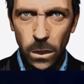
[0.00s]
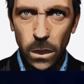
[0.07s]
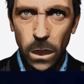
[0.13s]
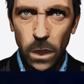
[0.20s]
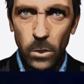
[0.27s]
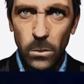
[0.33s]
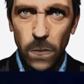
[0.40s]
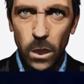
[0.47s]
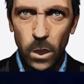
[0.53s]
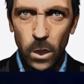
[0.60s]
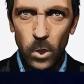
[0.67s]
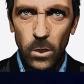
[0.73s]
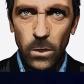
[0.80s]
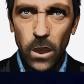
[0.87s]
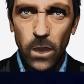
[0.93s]
This new
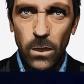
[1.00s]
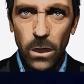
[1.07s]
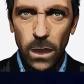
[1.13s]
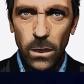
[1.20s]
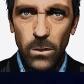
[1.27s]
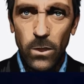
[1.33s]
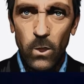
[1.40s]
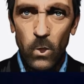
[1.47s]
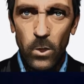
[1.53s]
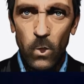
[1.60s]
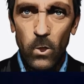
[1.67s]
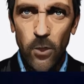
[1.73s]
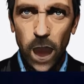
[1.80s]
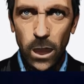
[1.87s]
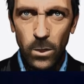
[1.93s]
discovery
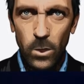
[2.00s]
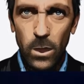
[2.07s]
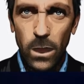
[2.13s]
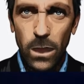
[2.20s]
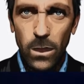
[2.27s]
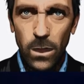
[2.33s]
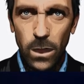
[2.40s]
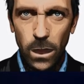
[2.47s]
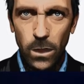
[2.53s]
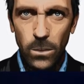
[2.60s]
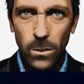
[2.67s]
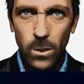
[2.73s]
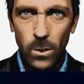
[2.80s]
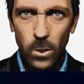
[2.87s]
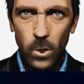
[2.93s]
poses outstanding
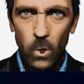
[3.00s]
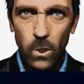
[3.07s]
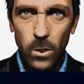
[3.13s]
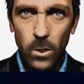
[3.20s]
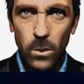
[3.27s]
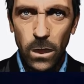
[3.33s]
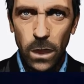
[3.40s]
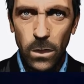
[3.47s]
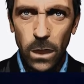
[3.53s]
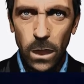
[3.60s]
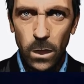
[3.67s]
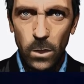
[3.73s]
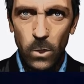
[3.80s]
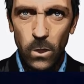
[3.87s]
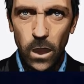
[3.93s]
questions about
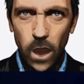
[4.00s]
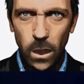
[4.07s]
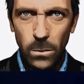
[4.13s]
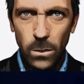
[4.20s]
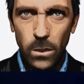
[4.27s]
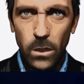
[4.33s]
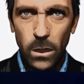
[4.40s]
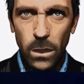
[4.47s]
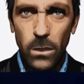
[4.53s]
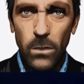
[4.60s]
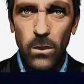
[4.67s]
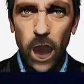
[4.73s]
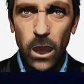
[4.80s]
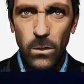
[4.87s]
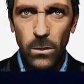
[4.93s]
our beloved red
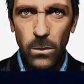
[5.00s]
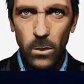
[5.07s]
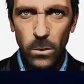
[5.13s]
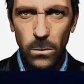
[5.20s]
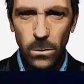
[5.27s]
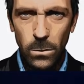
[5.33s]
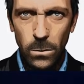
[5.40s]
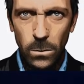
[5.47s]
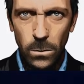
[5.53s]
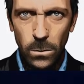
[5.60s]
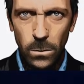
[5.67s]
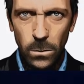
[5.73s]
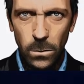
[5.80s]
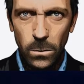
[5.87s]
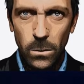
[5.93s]
planet.
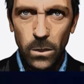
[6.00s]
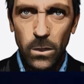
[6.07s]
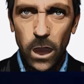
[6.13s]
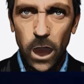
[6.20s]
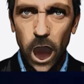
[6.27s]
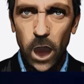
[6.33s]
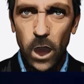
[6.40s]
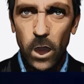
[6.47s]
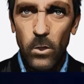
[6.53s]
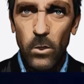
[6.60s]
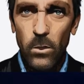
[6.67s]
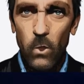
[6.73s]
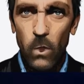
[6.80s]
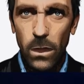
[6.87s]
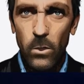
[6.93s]
Will Mars
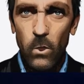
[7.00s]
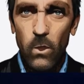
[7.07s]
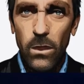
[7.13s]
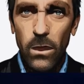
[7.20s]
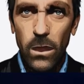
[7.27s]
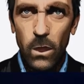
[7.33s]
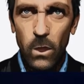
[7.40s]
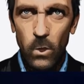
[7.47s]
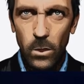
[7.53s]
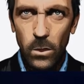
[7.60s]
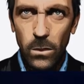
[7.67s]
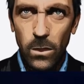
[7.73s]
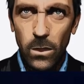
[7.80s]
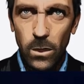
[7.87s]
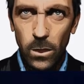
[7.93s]
eventually
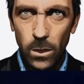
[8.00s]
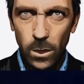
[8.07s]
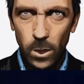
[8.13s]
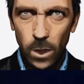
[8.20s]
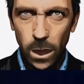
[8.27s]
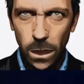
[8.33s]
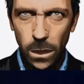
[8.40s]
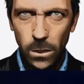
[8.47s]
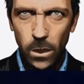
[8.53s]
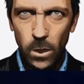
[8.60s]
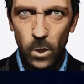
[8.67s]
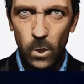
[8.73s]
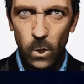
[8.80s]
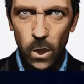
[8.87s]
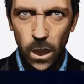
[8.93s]
lose all of its
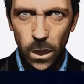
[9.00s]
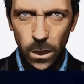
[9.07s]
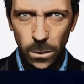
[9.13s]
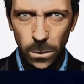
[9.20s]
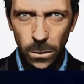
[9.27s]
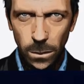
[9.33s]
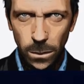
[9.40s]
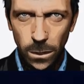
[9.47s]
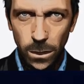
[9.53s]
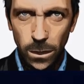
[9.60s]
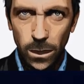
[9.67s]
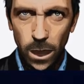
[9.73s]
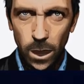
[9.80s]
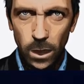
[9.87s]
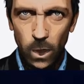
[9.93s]
atmosphere?
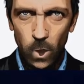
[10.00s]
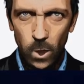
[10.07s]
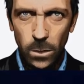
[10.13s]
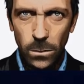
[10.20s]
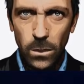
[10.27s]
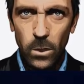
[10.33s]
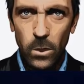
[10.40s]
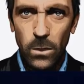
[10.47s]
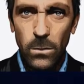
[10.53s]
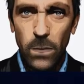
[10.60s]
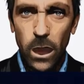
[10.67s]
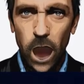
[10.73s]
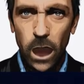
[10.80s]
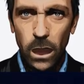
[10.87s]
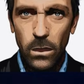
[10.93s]
Is this
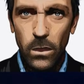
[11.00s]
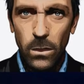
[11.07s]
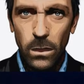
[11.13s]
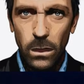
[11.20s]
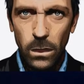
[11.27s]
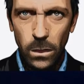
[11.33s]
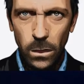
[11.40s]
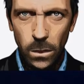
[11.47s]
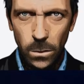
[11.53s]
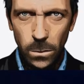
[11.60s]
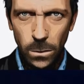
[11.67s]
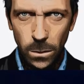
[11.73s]
possible after all?